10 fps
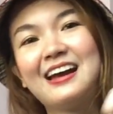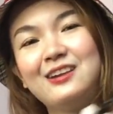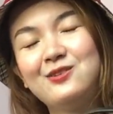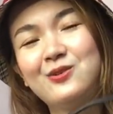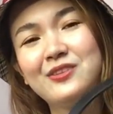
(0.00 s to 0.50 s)

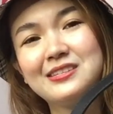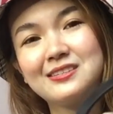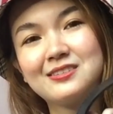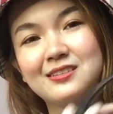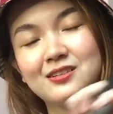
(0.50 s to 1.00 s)
I know this
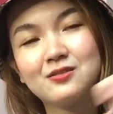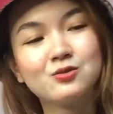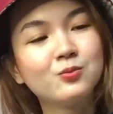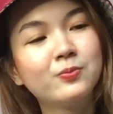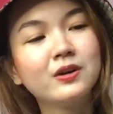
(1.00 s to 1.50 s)
is
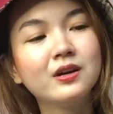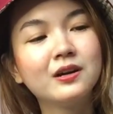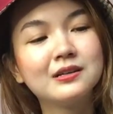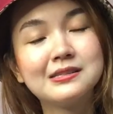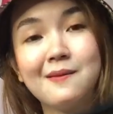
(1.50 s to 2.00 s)

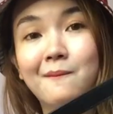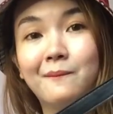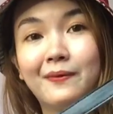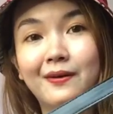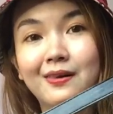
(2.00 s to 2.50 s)
super
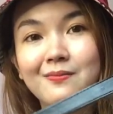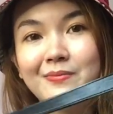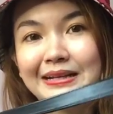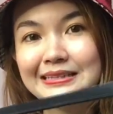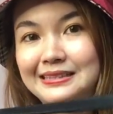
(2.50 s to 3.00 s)
simple,
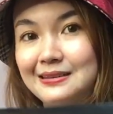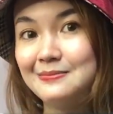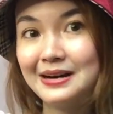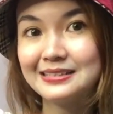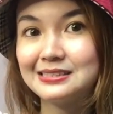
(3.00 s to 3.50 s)
but
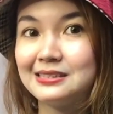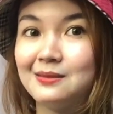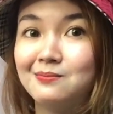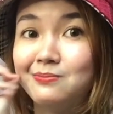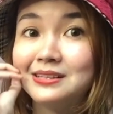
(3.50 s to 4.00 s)
diba,
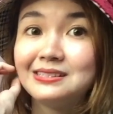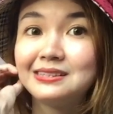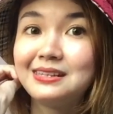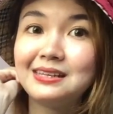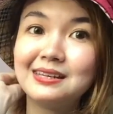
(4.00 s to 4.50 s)

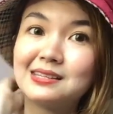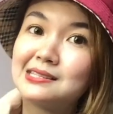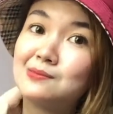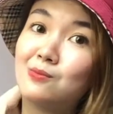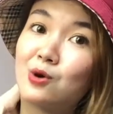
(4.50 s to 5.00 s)
simplicity
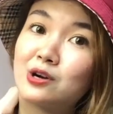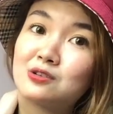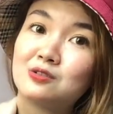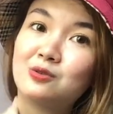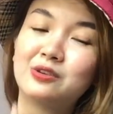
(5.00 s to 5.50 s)
is
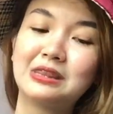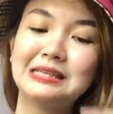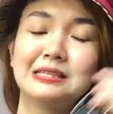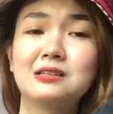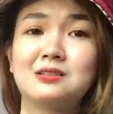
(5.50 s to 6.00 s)
more. So
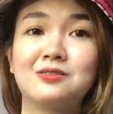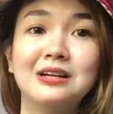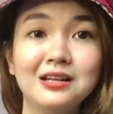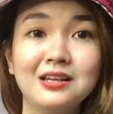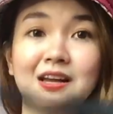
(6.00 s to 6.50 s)
this is
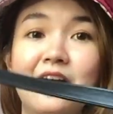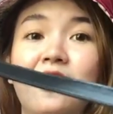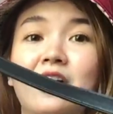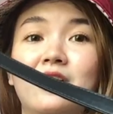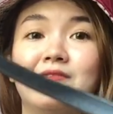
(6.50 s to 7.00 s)
really
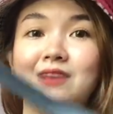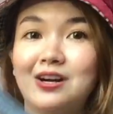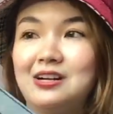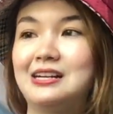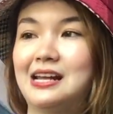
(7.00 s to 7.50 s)

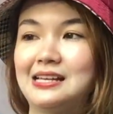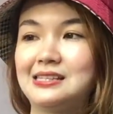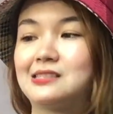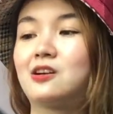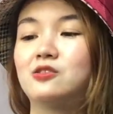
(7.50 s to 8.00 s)
very
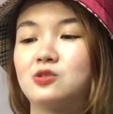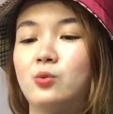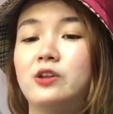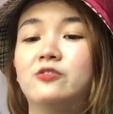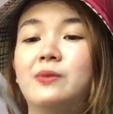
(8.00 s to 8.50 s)
nice. This is also
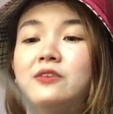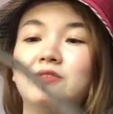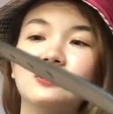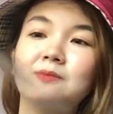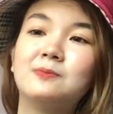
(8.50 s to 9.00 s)
one of my
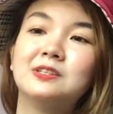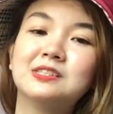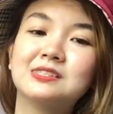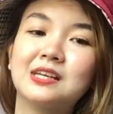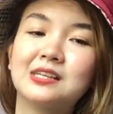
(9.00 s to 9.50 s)
favorite
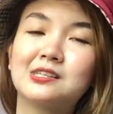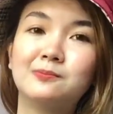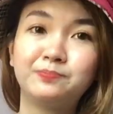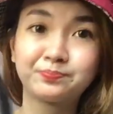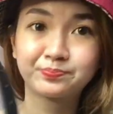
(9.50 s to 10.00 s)
purchases.